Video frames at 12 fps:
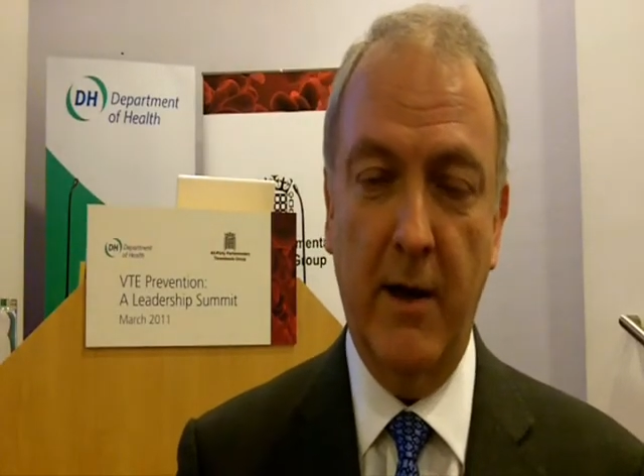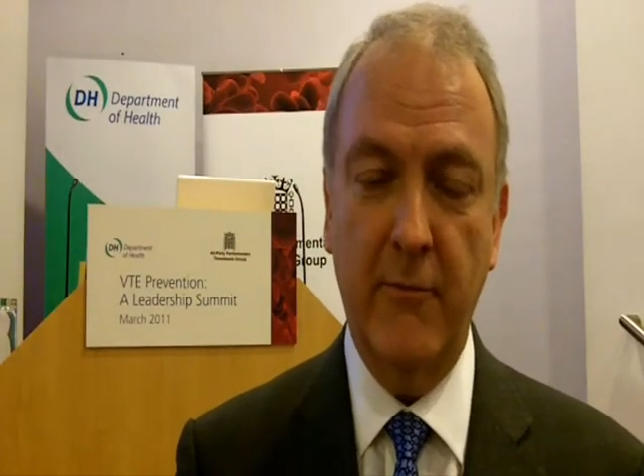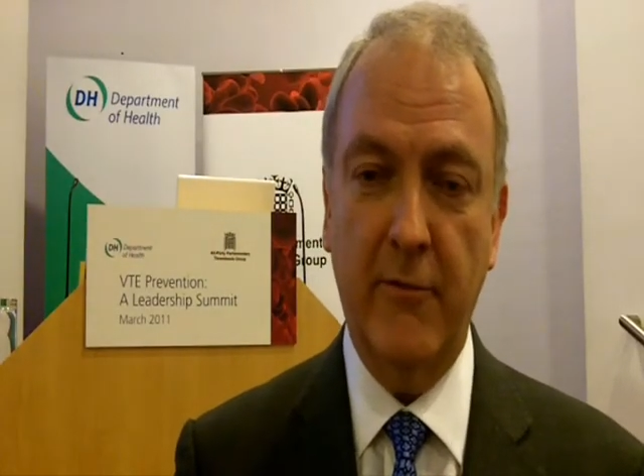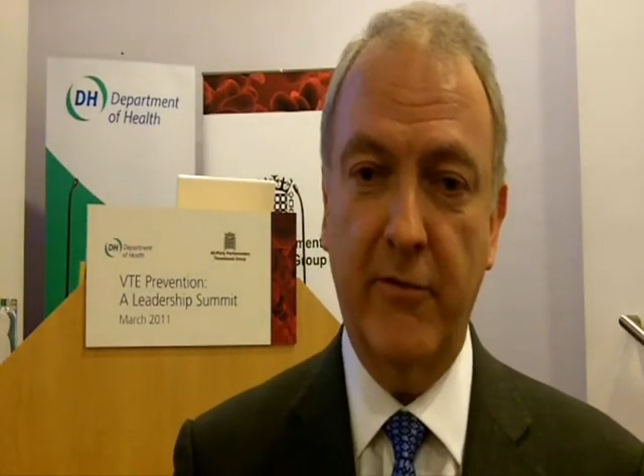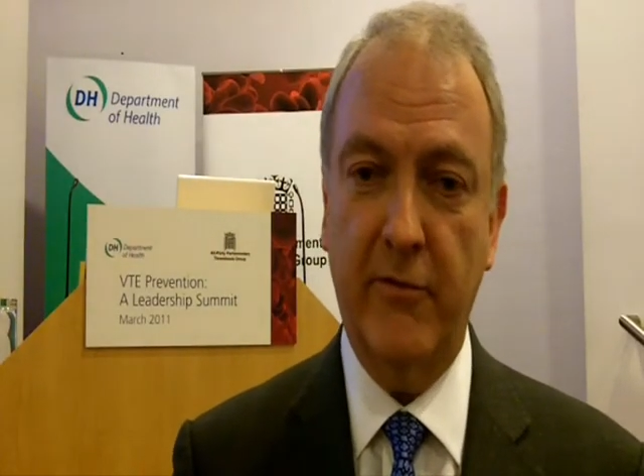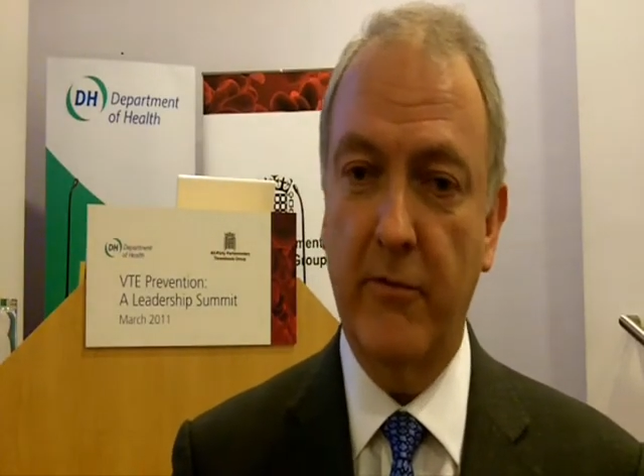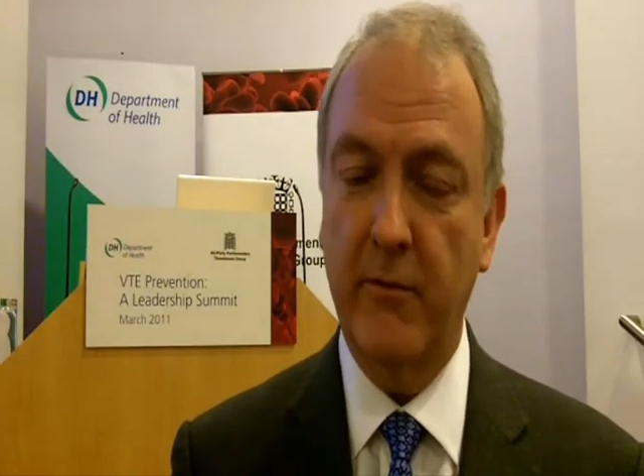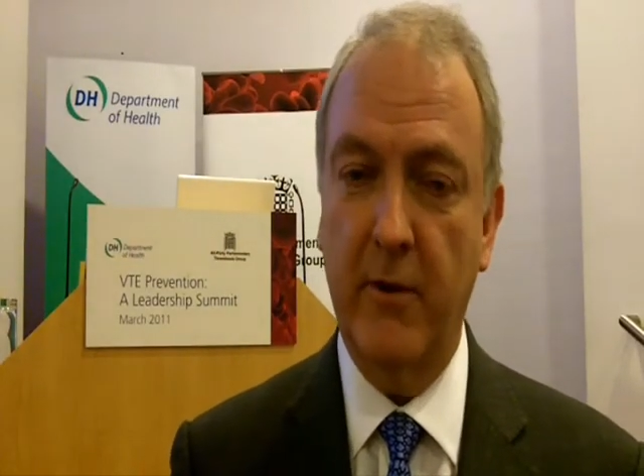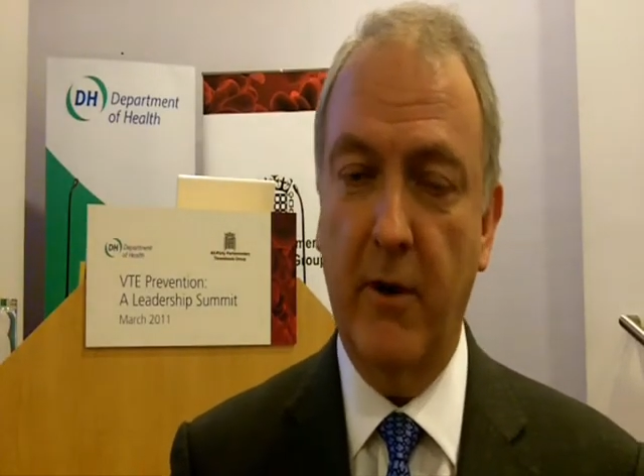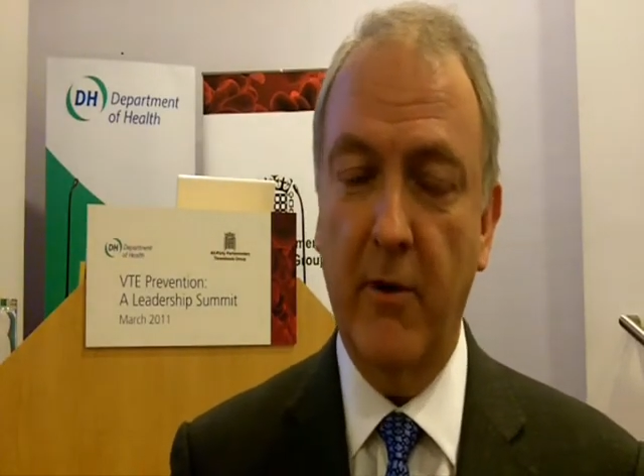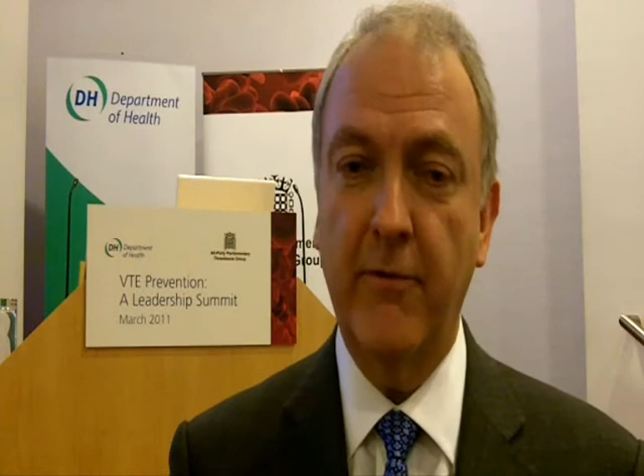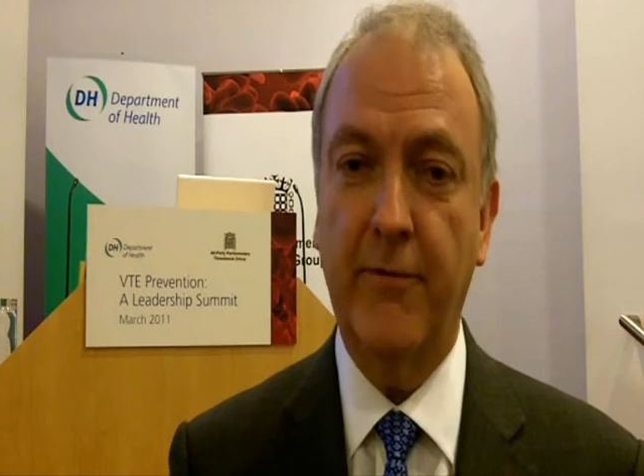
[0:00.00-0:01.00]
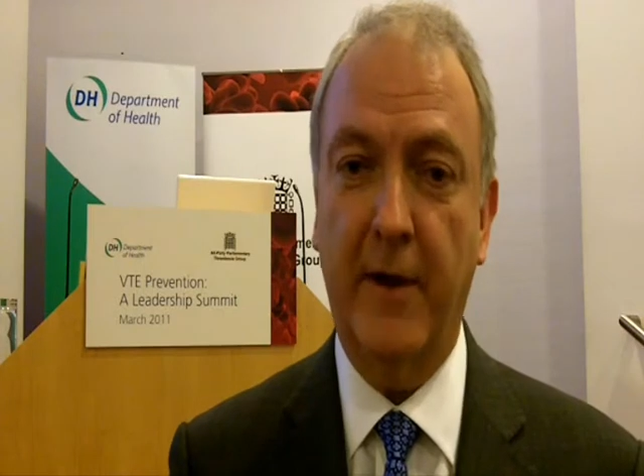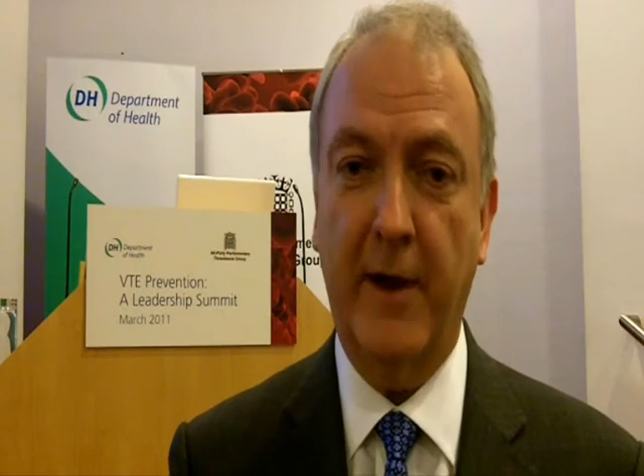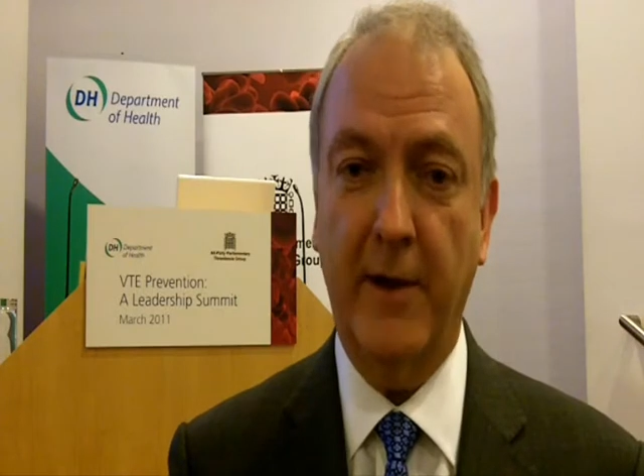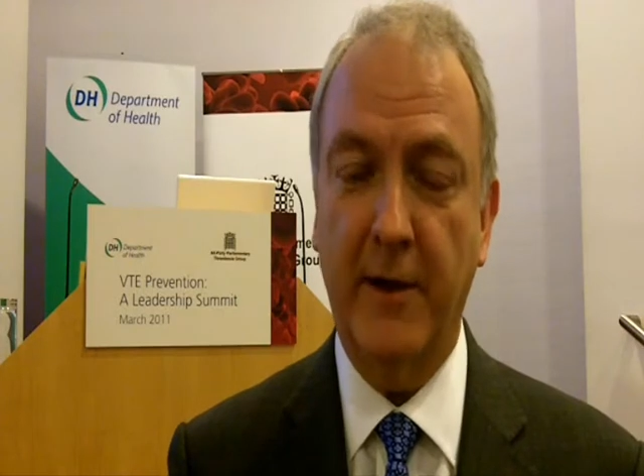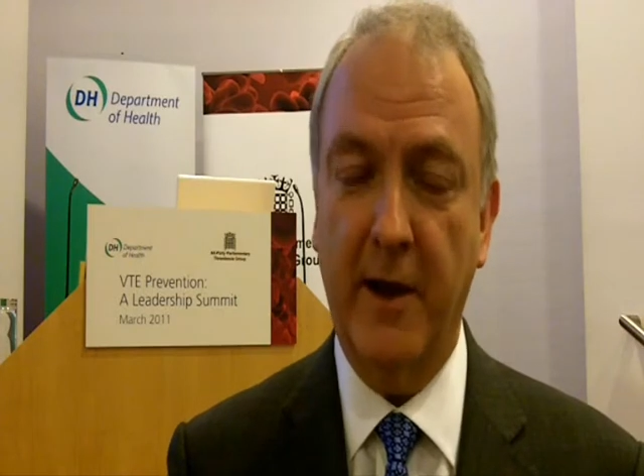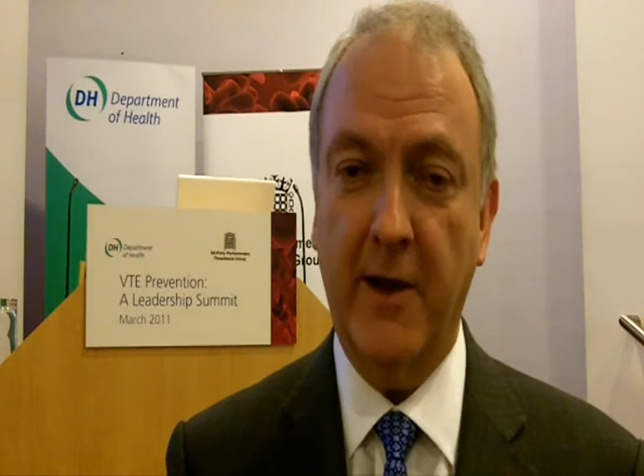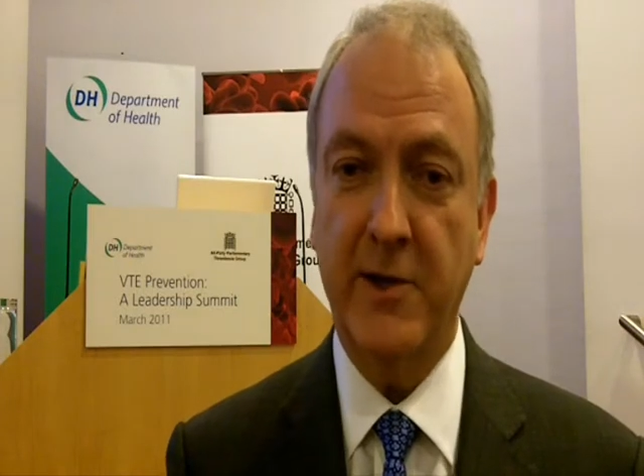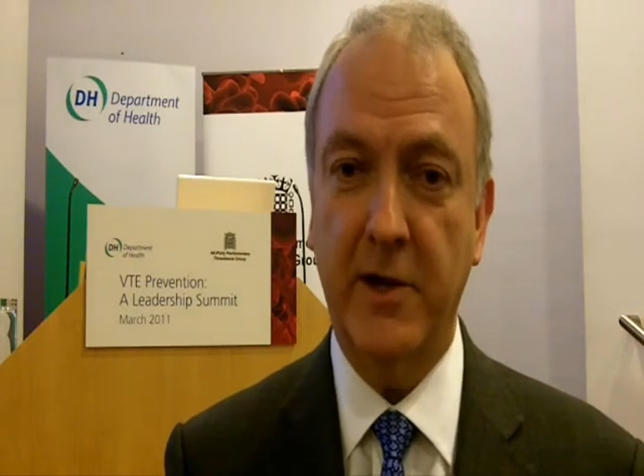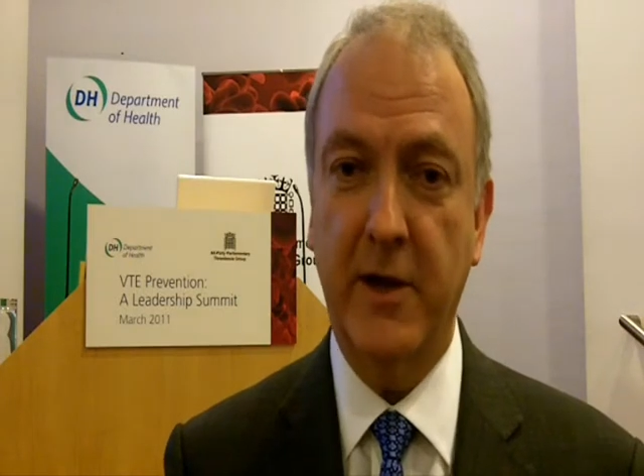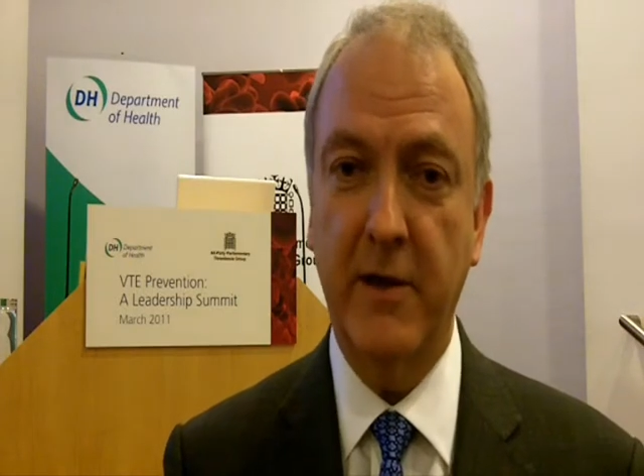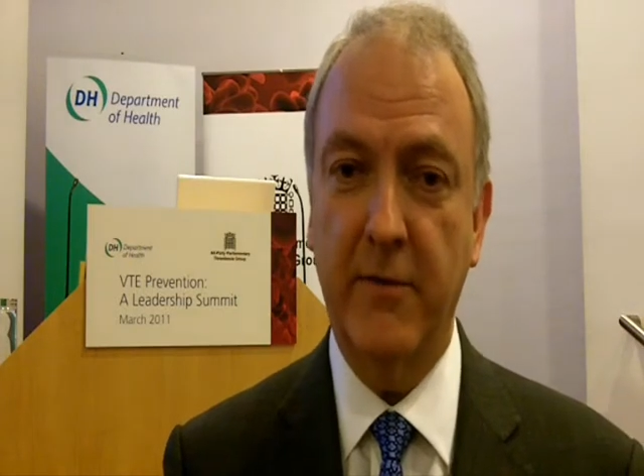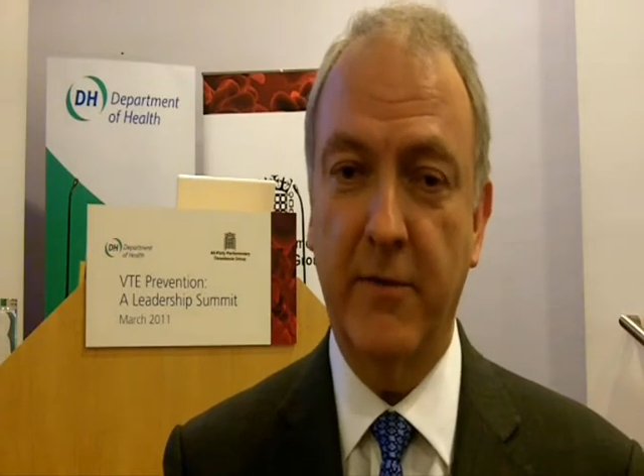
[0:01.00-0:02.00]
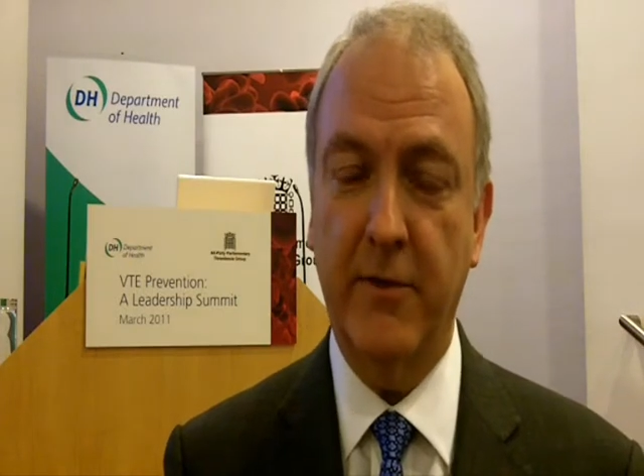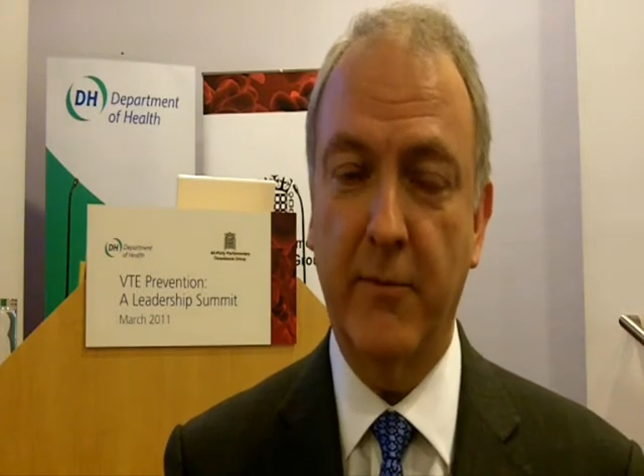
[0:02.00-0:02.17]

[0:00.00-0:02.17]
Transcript: I was horrified, actually,